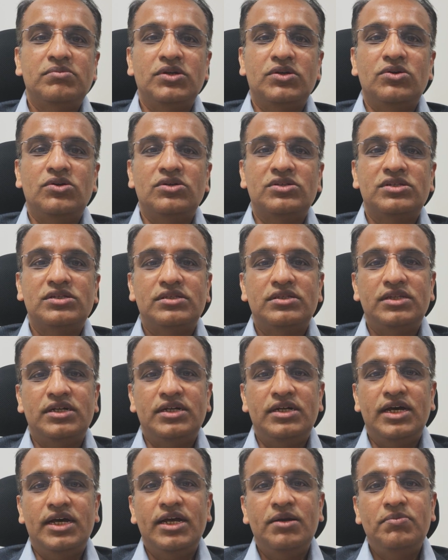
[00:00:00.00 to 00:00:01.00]
because
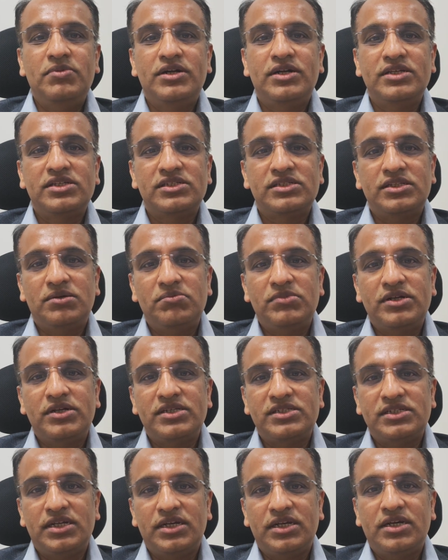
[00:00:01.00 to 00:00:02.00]
the diabetes number
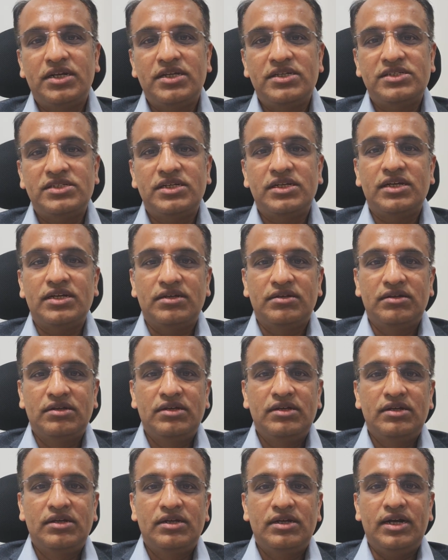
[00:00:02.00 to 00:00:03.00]
is increasing,
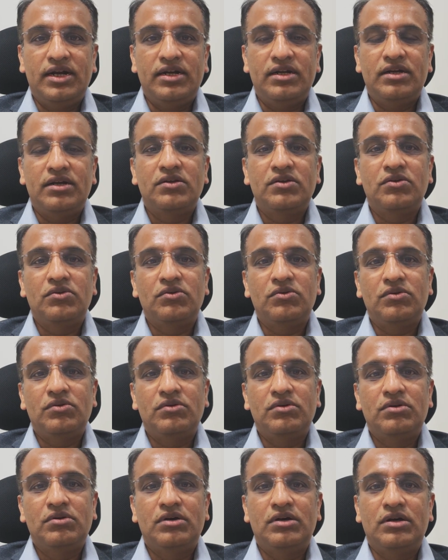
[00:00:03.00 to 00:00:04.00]
and
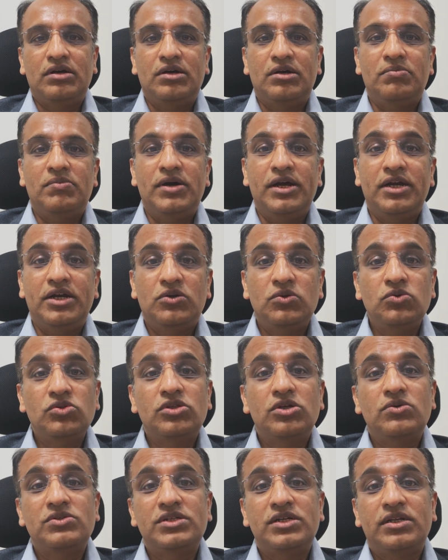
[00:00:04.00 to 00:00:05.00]
by
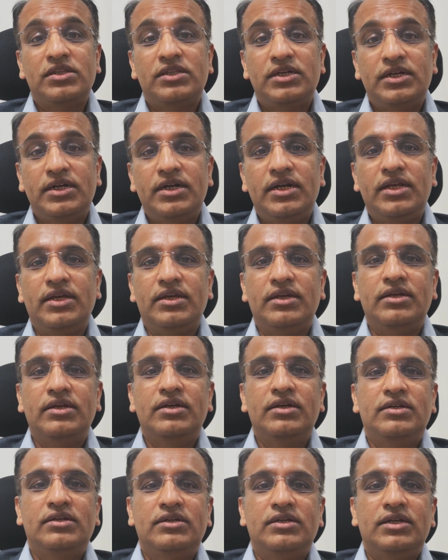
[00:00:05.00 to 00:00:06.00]
2030
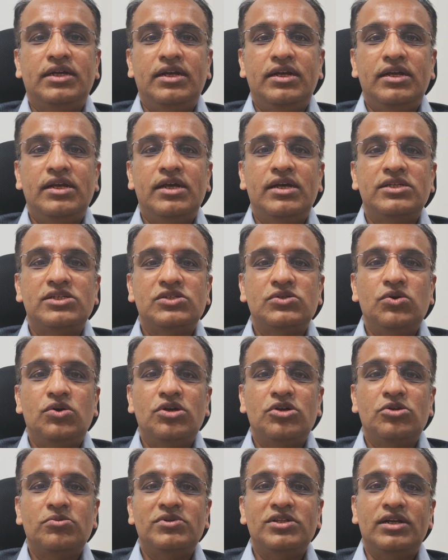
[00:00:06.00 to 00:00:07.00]
India is
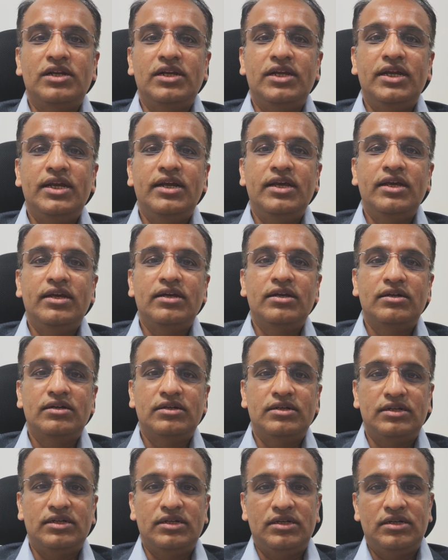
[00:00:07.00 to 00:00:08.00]
going to be the leading
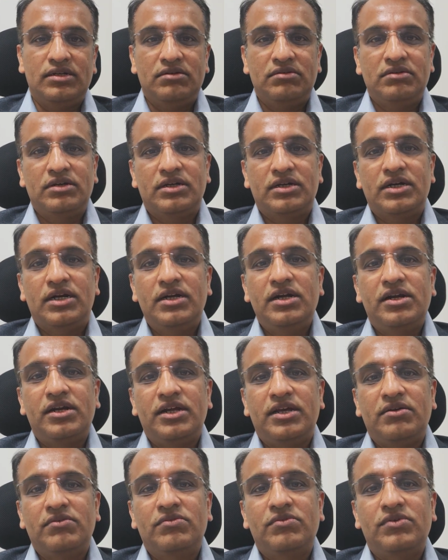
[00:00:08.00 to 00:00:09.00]

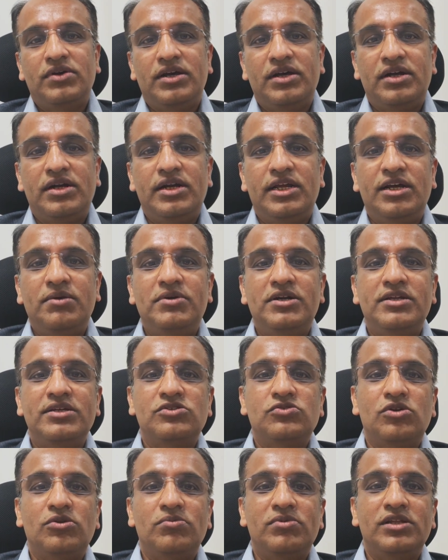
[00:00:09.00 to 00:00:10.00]
country where
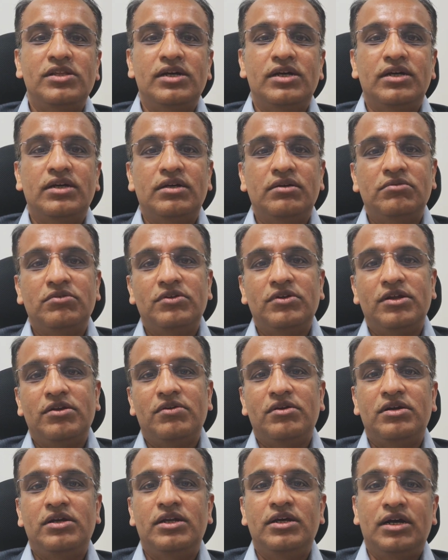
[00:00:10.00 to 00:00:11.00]
diabetes will be
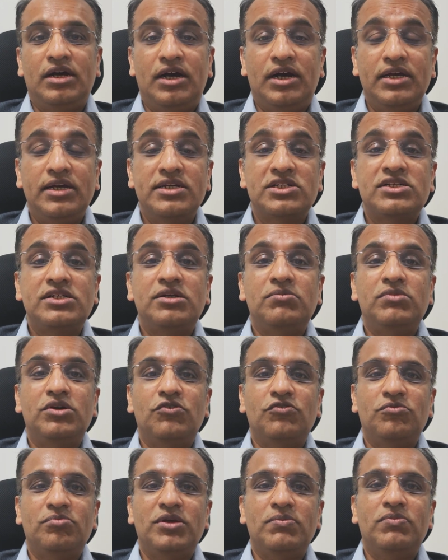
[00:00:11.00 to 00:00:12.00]
the highest number
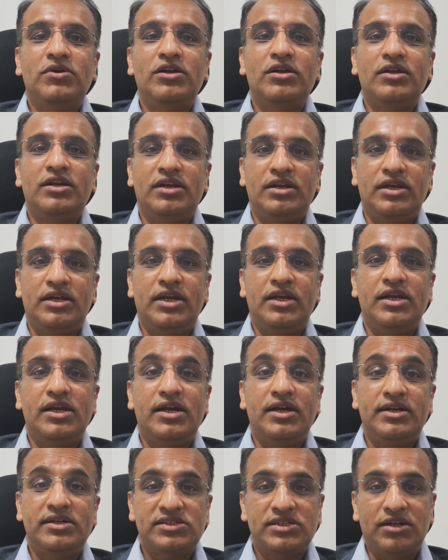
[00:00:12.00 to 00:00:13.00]
of people in India
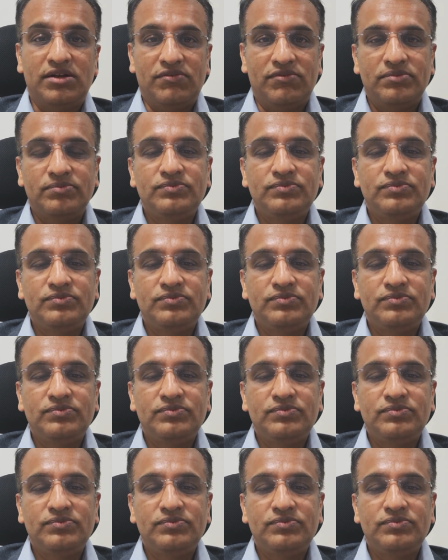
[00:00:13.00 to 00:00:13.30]
itself.